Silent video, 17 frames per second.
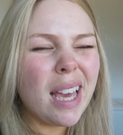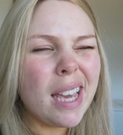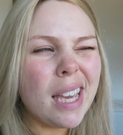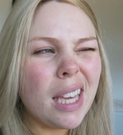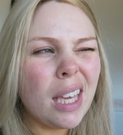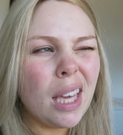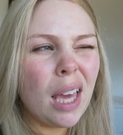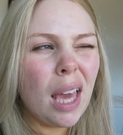
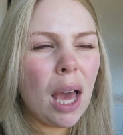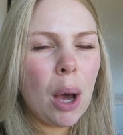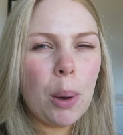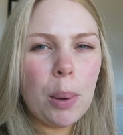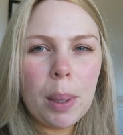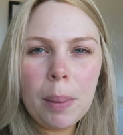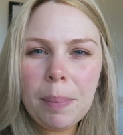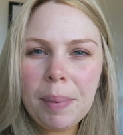like
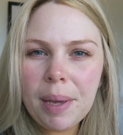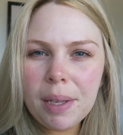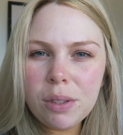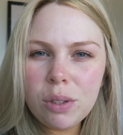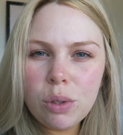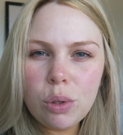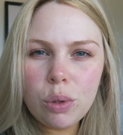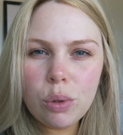how it
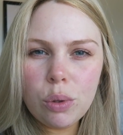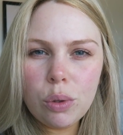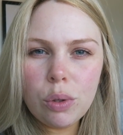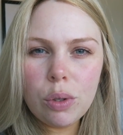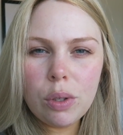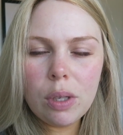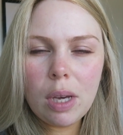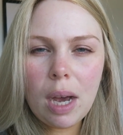compares
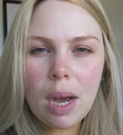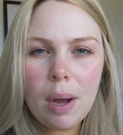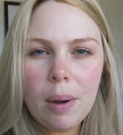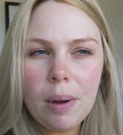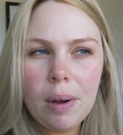to